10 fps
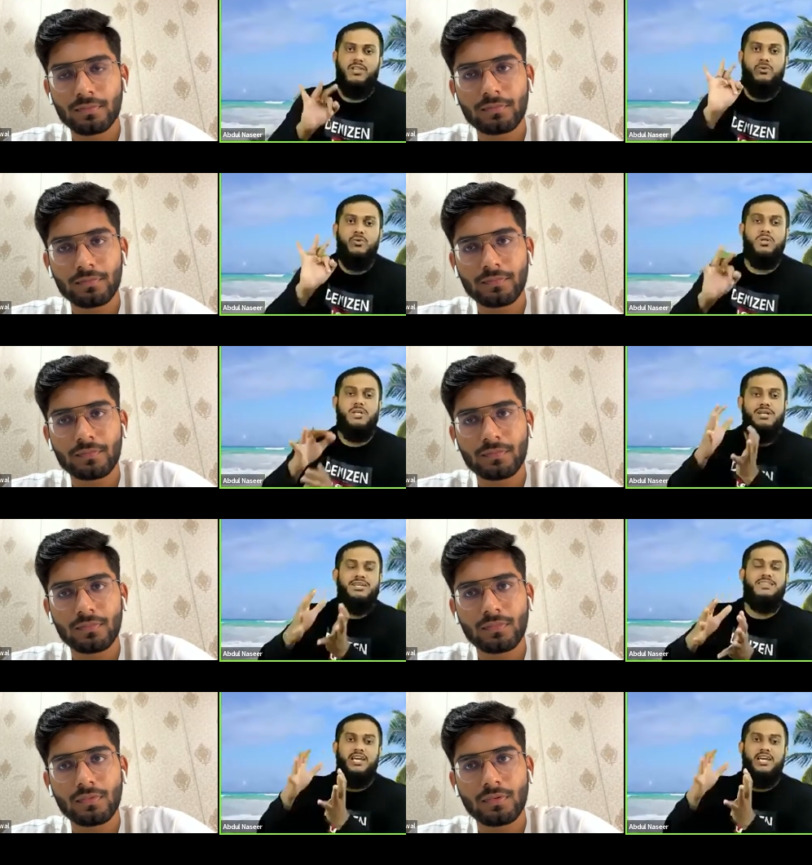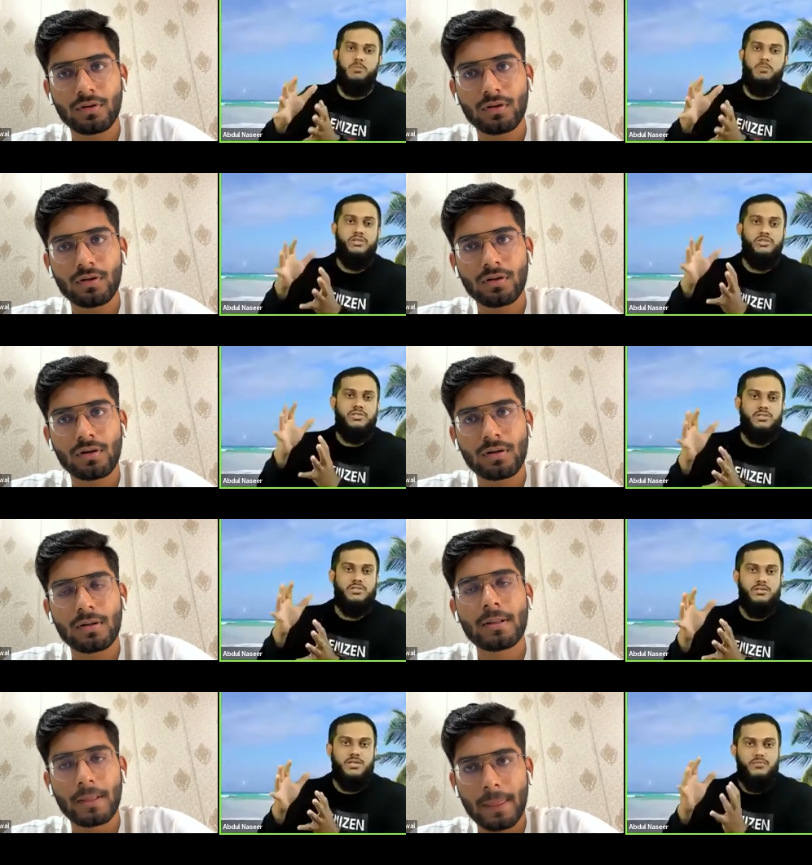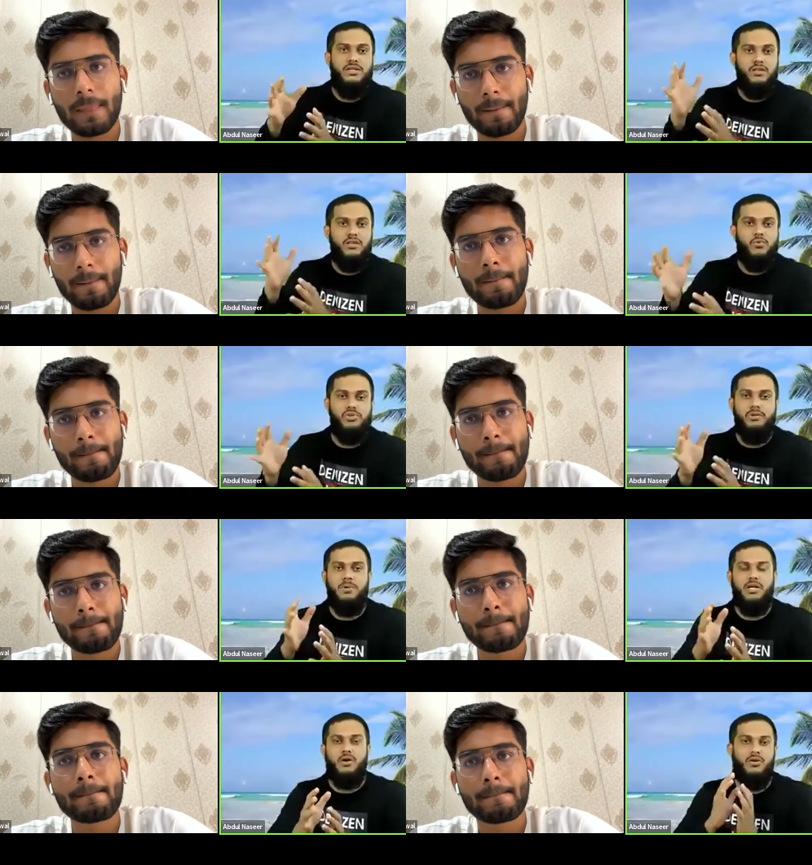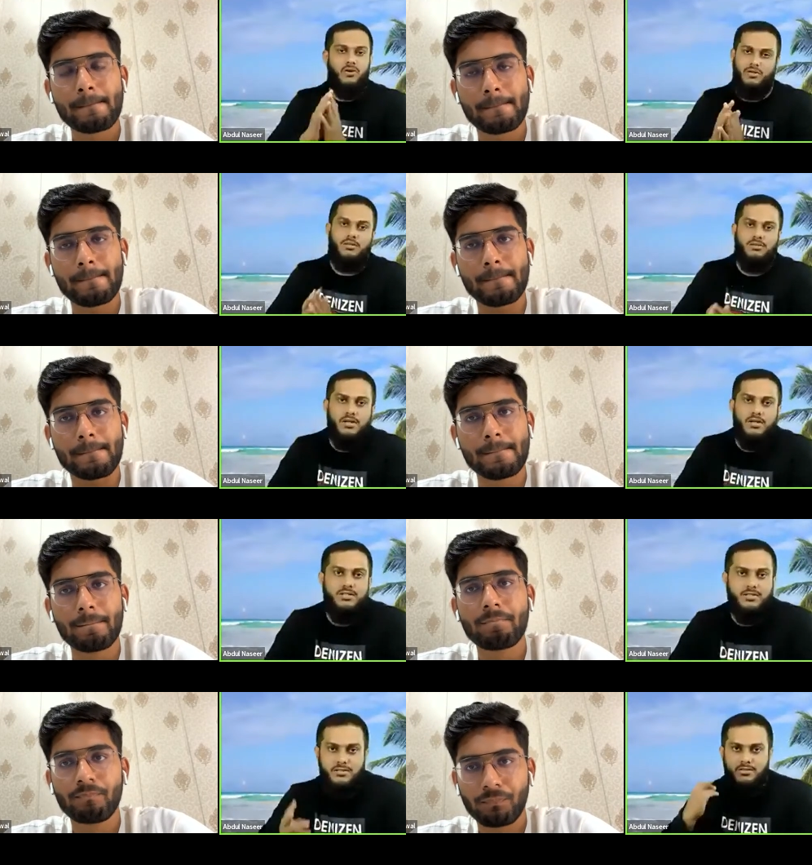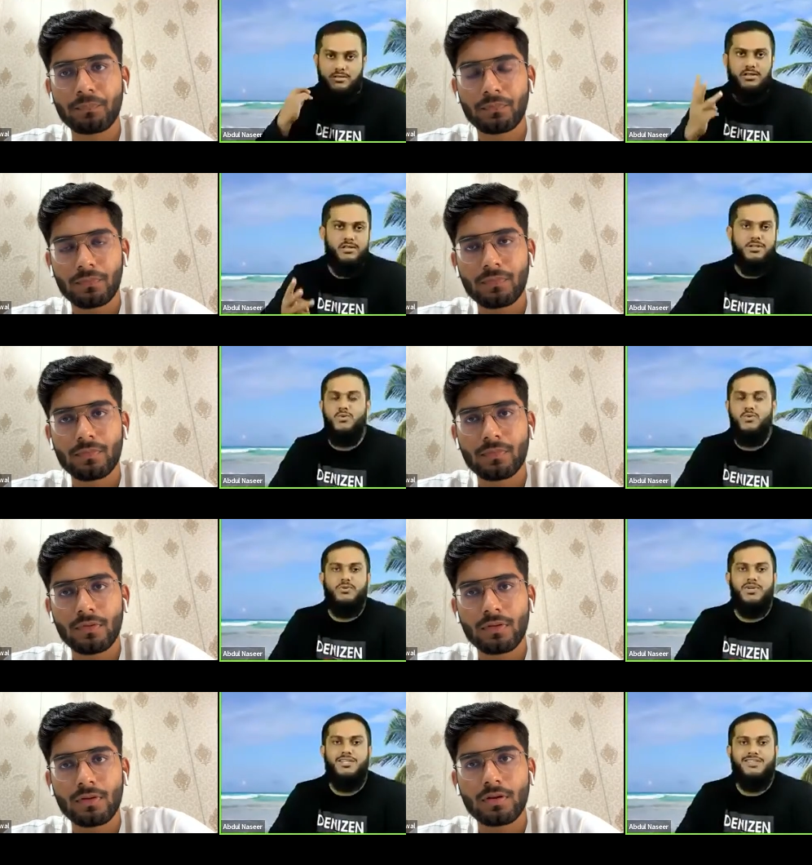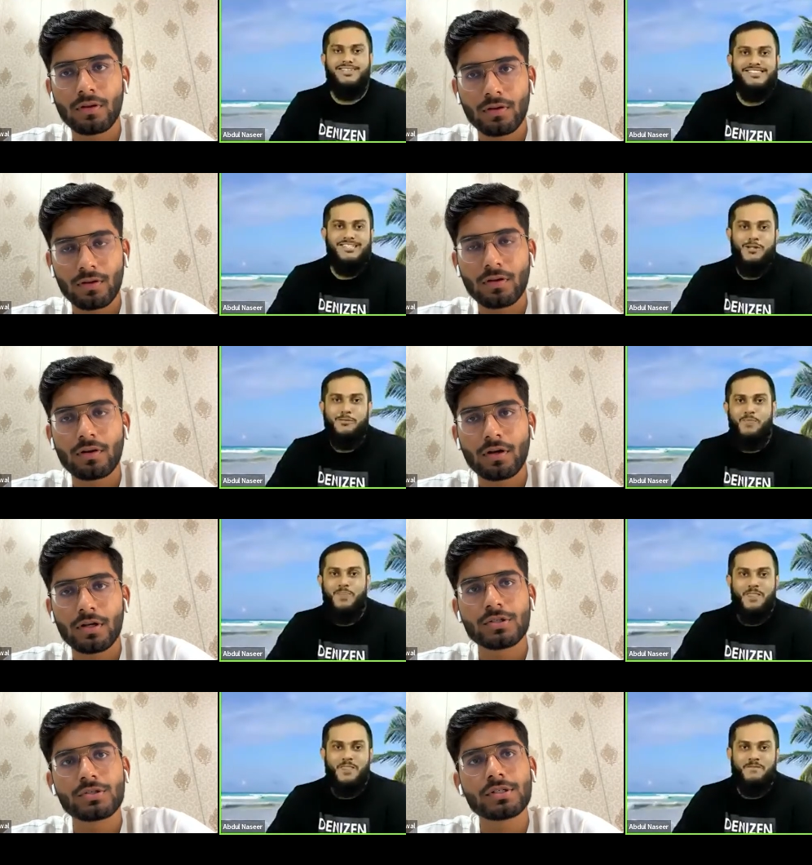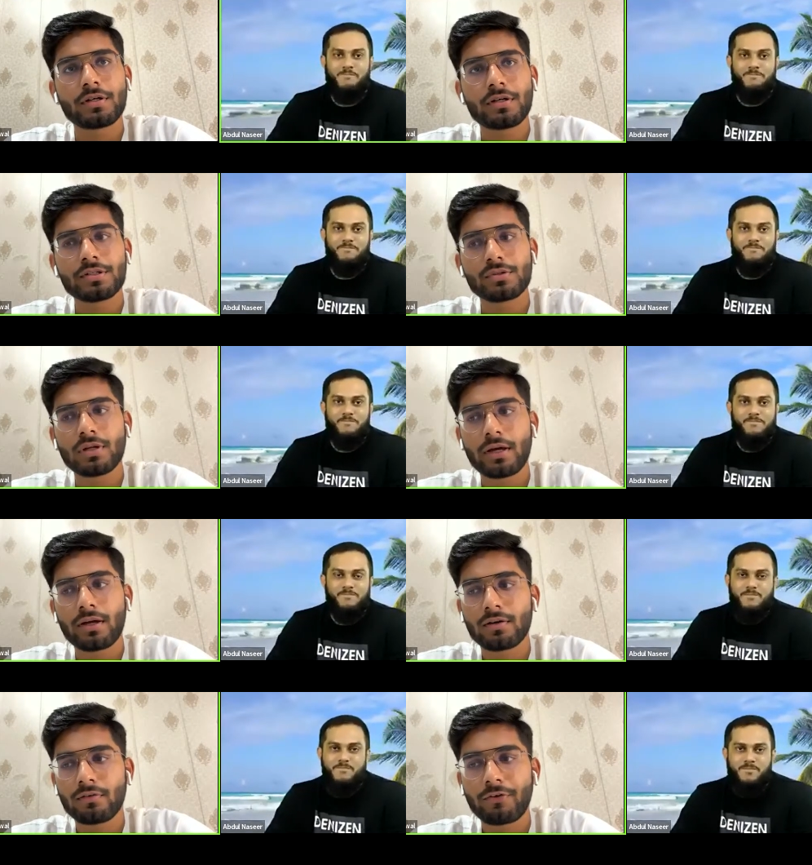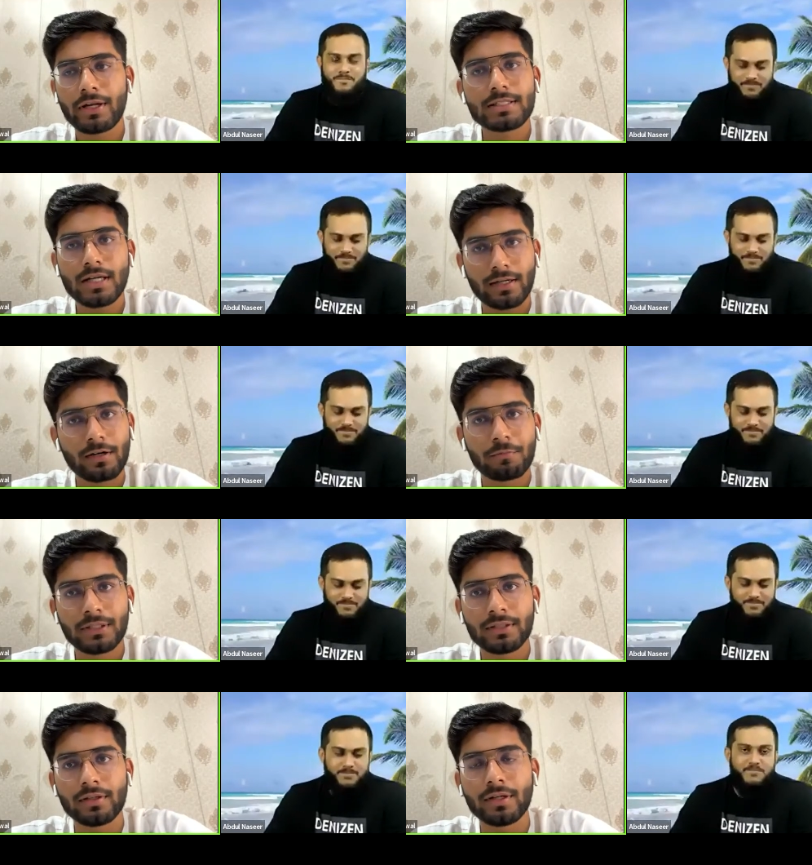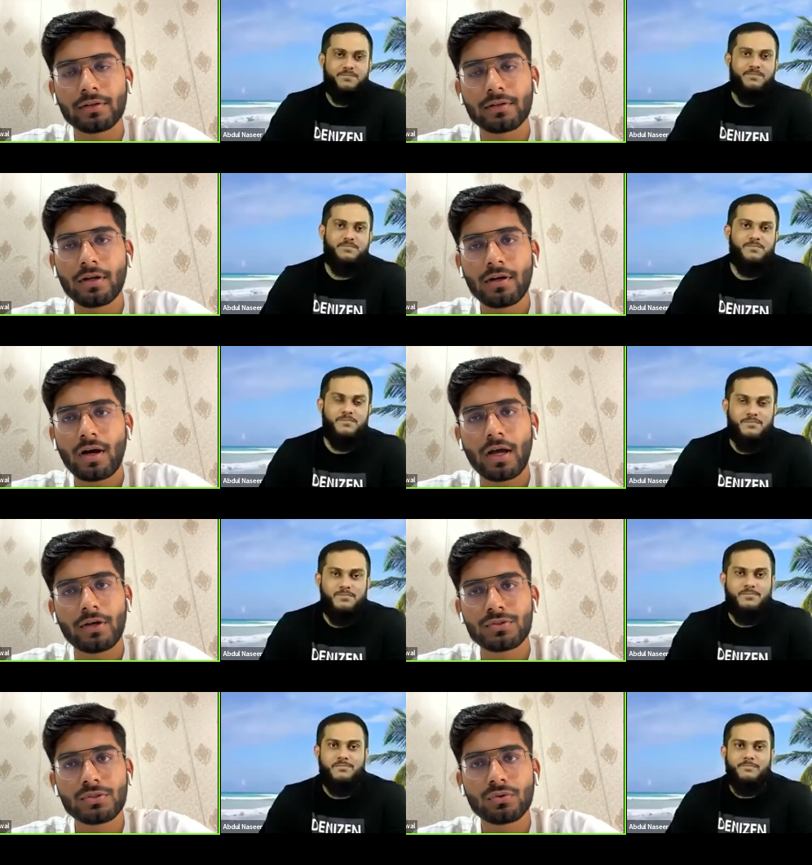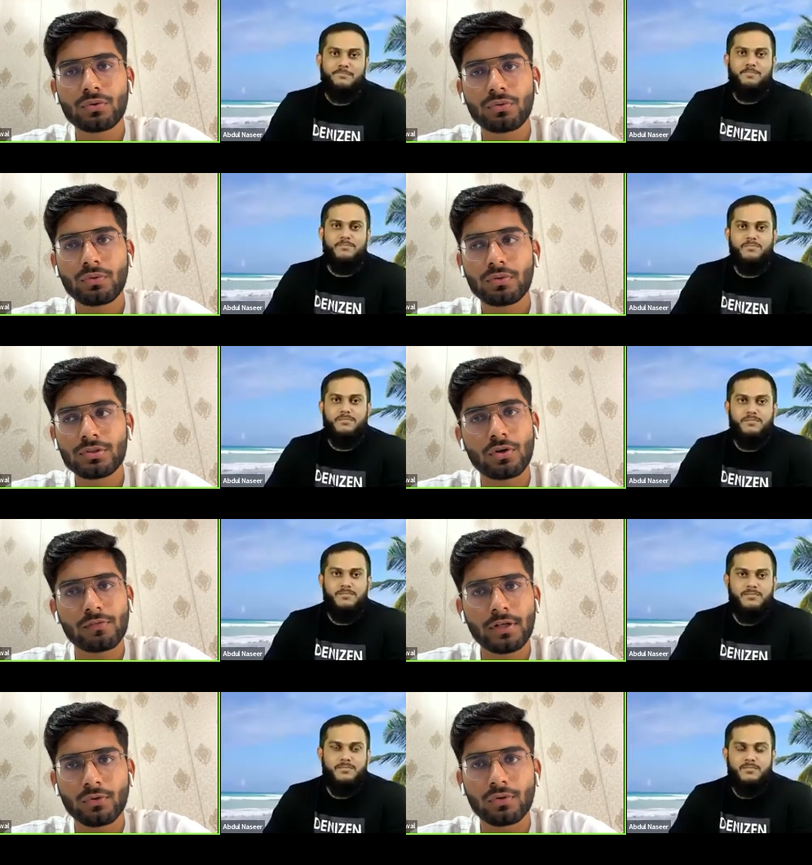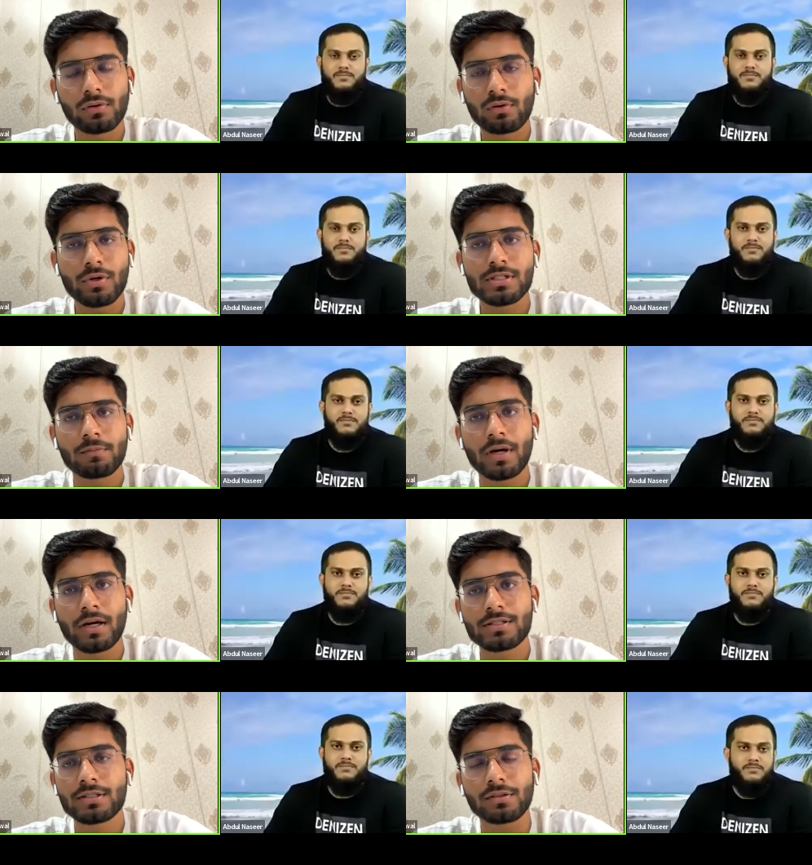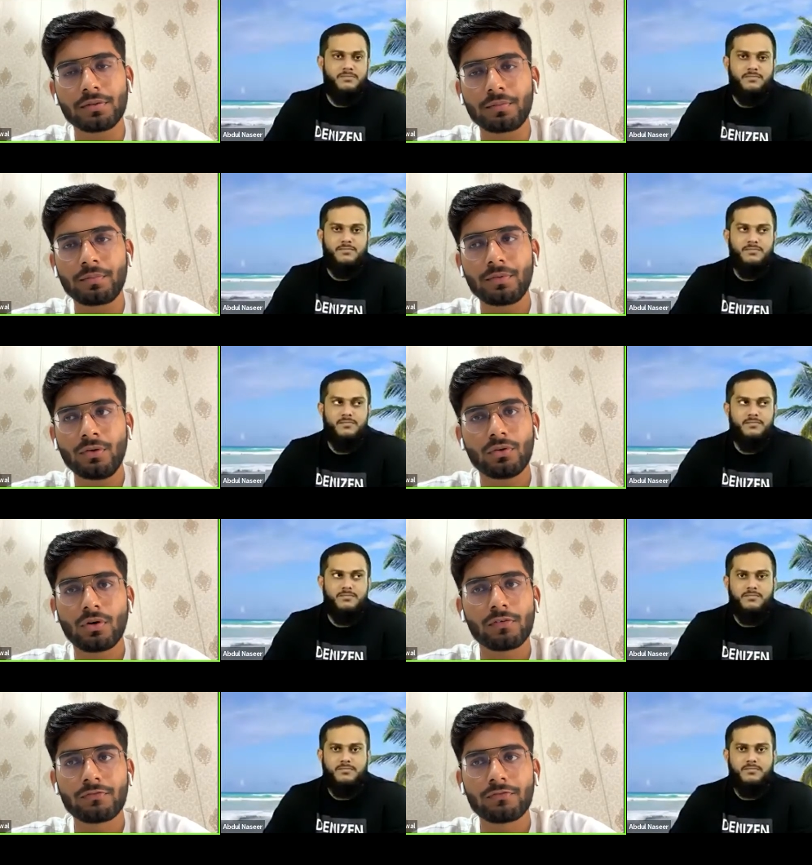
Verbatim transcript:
Speaker 1: you were reading the explanations given in the question bank or not. That is the three things you have to answer.
Speaker 2: So, sir, so, like uh, when I started in my third year, I used to solve the whole question banks, uh, you know,